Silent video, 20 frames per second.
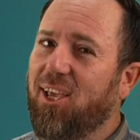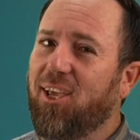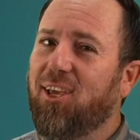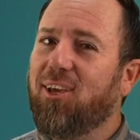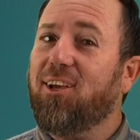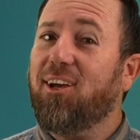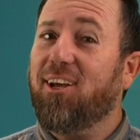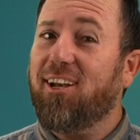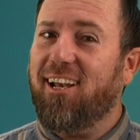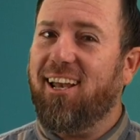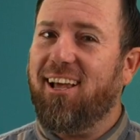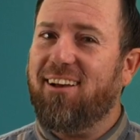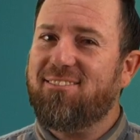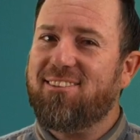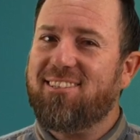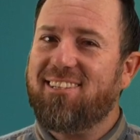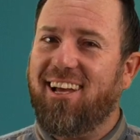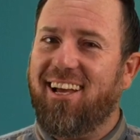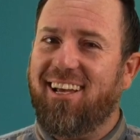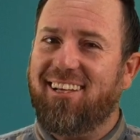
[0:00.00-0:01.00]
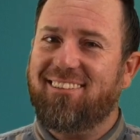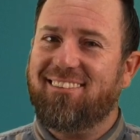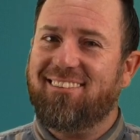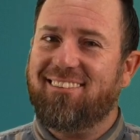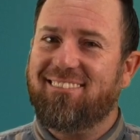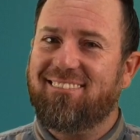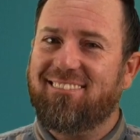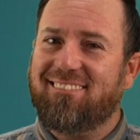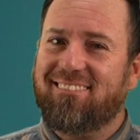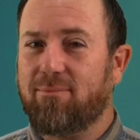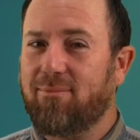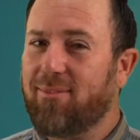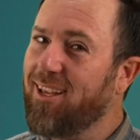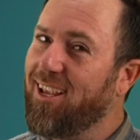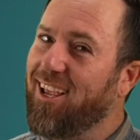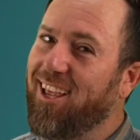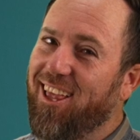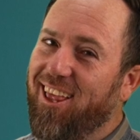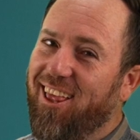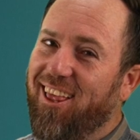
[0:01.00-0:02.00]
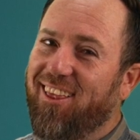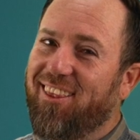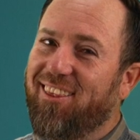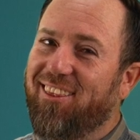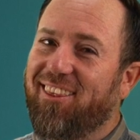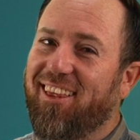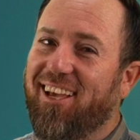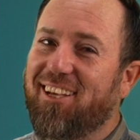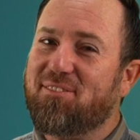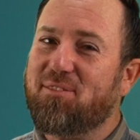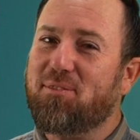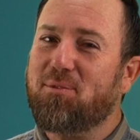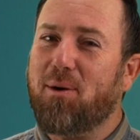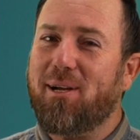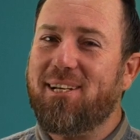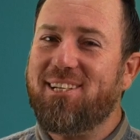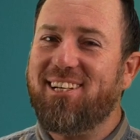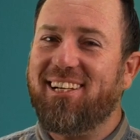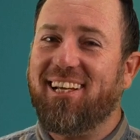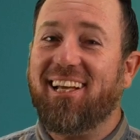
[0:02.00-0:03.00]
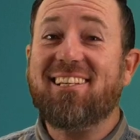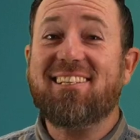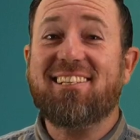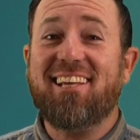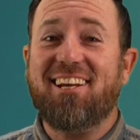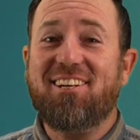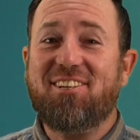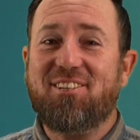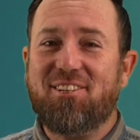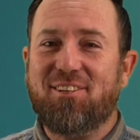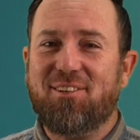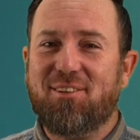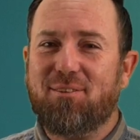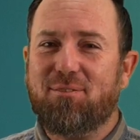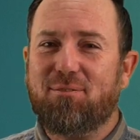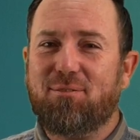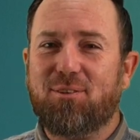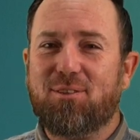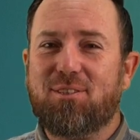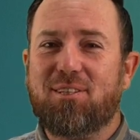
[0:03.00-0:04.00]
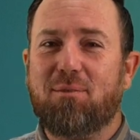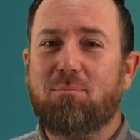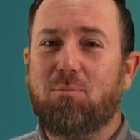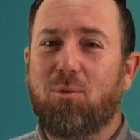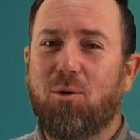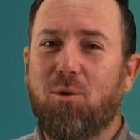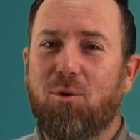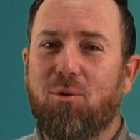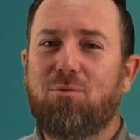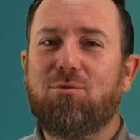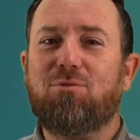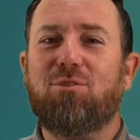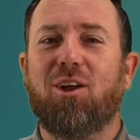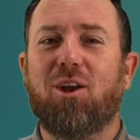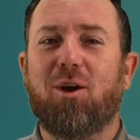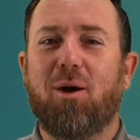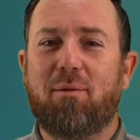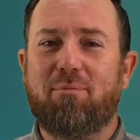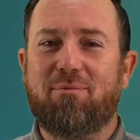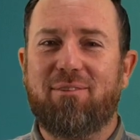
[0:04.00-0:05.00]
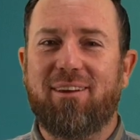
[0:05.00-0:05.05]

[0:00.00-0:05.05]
You gotta love science. Thanks for watching and stay tuned for some more follow-up